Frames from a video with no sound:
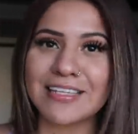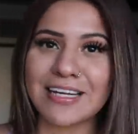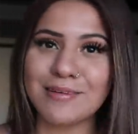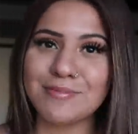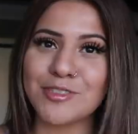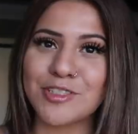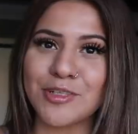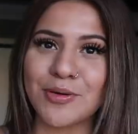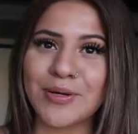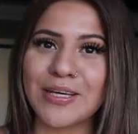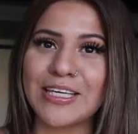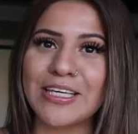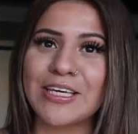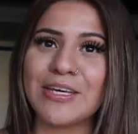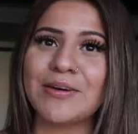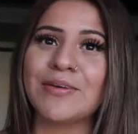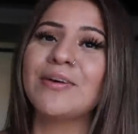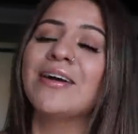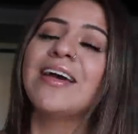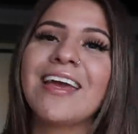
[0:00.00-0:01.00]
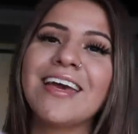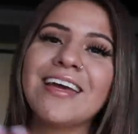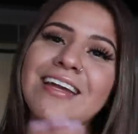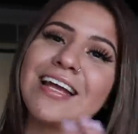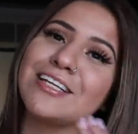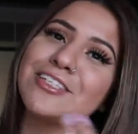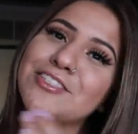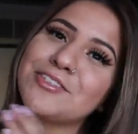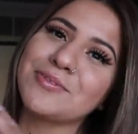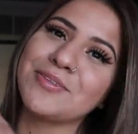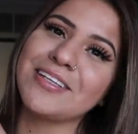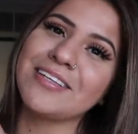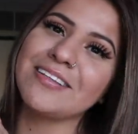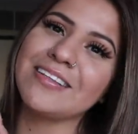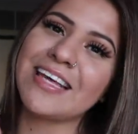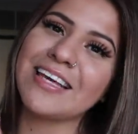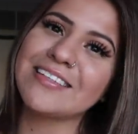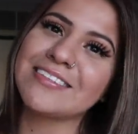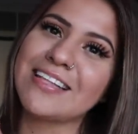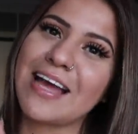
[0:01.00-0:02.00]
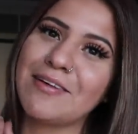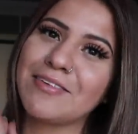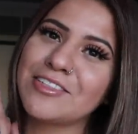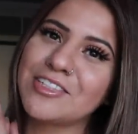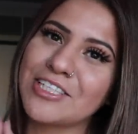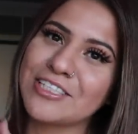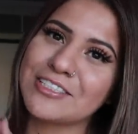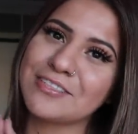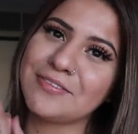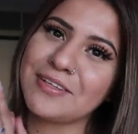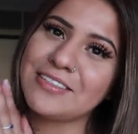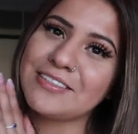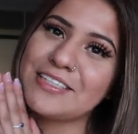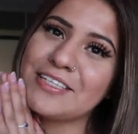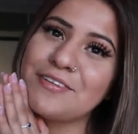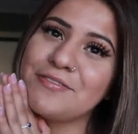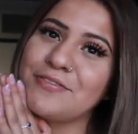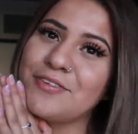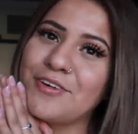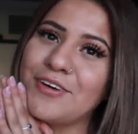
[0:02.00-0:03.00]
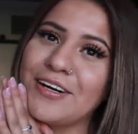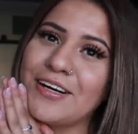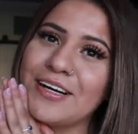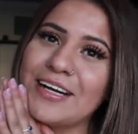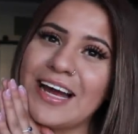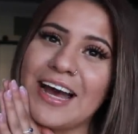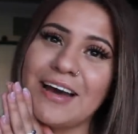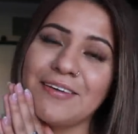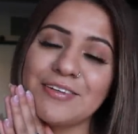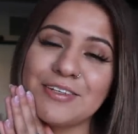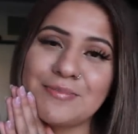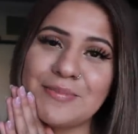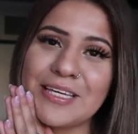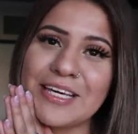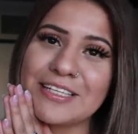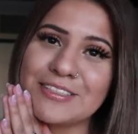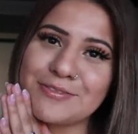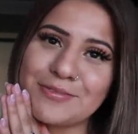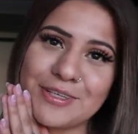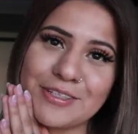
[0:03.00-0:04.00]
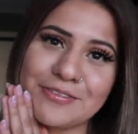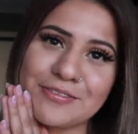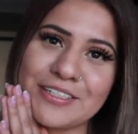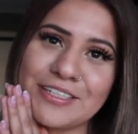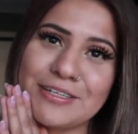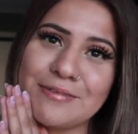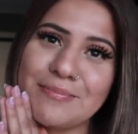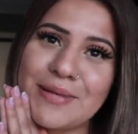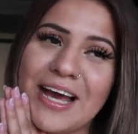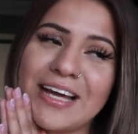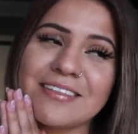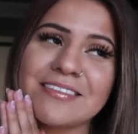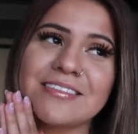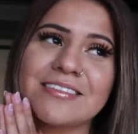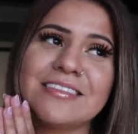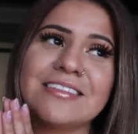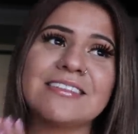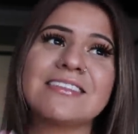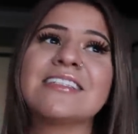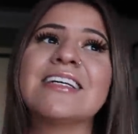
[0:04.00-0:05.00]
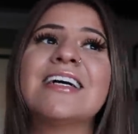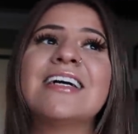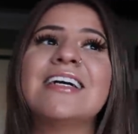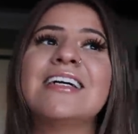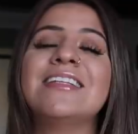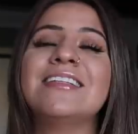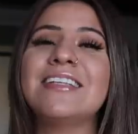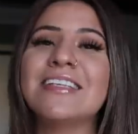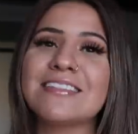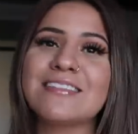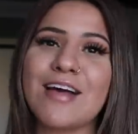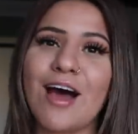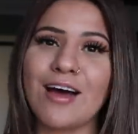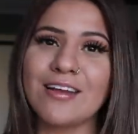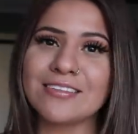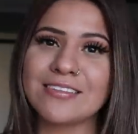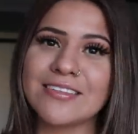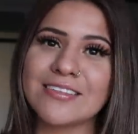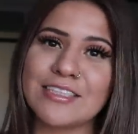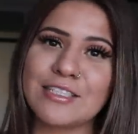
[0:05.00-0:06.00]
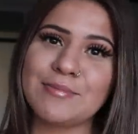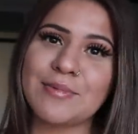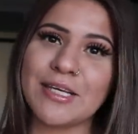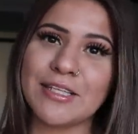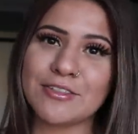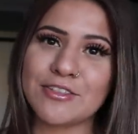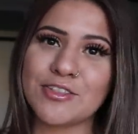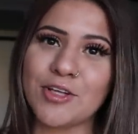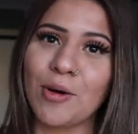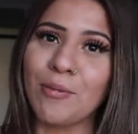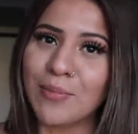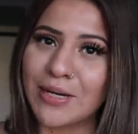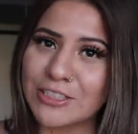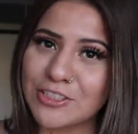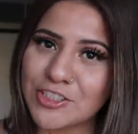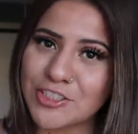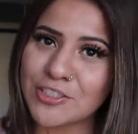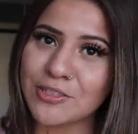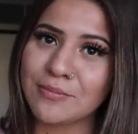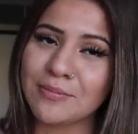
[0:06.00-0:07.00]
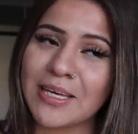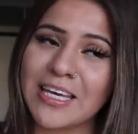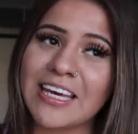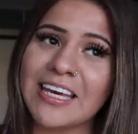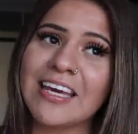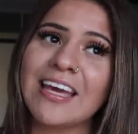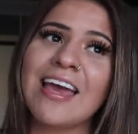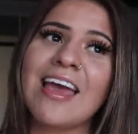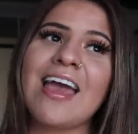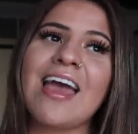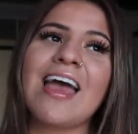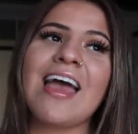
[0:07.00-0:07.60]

that I'm showing you. And I just wanna thank SavageXFenty for having me as one of their ambassadors. This honestly means so much to me.